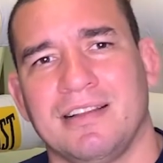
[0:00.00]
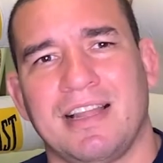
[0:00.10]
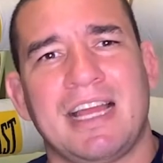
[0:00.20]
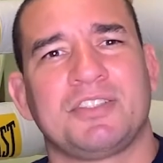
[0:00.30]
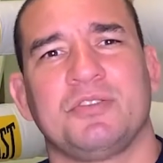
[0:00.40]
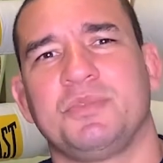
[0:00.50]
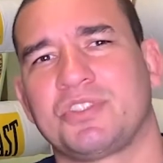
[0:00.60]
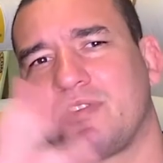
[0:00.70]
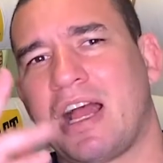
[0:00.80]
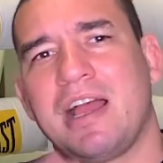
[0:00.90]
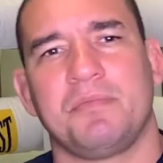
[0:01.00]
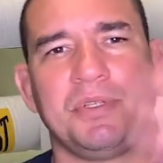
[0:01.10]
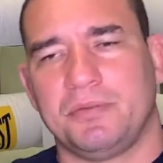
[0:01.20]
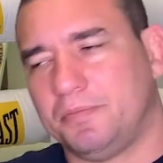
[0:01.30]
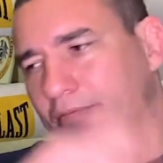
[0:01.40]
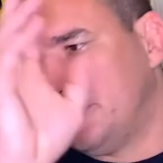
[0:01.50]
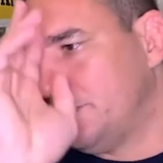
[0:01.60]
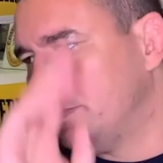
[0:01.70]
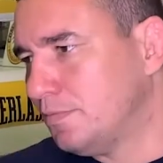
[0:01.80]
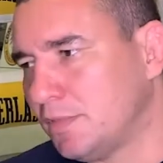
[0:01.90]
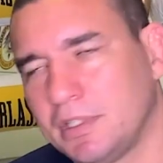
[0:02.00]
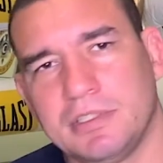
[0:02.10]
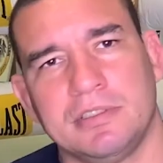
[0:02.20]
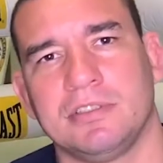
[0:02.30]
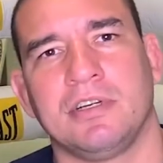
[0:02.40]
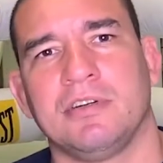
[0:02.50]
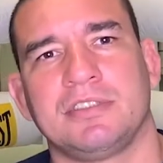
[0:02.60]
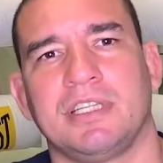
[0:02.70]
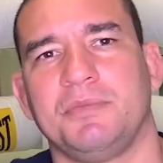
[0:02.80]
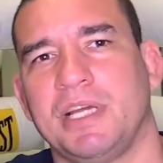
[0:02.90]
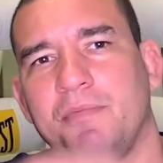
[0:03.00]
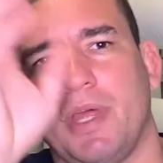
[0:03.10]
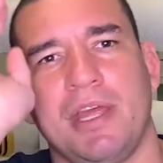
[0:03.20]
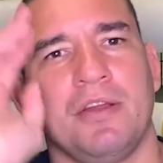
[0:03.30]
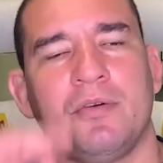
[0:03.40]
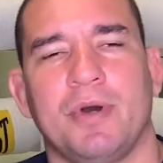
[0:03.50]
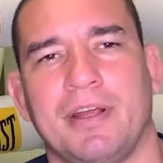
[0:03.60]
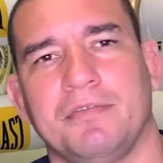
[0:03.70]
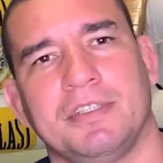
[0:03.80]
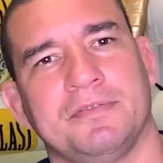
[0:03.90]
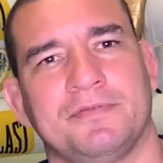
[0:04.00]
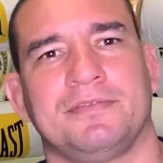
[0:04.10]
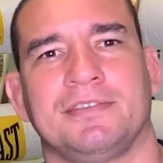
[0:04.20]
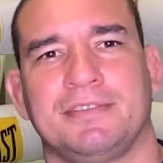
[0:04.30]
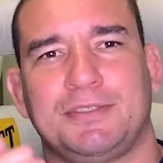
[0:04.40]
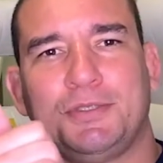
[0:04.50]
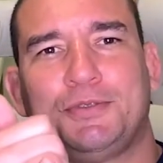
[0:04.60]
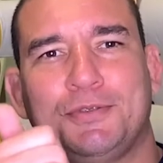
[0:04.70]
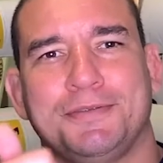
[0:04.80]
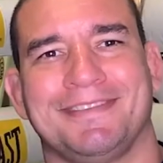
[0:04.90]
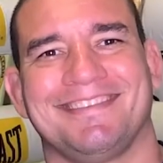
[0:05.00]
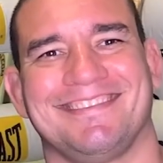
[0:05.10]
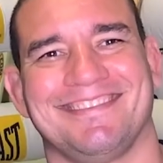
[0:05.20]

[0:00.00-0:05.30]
Like, subscribe, you know, send me an email, whatever. See you soon.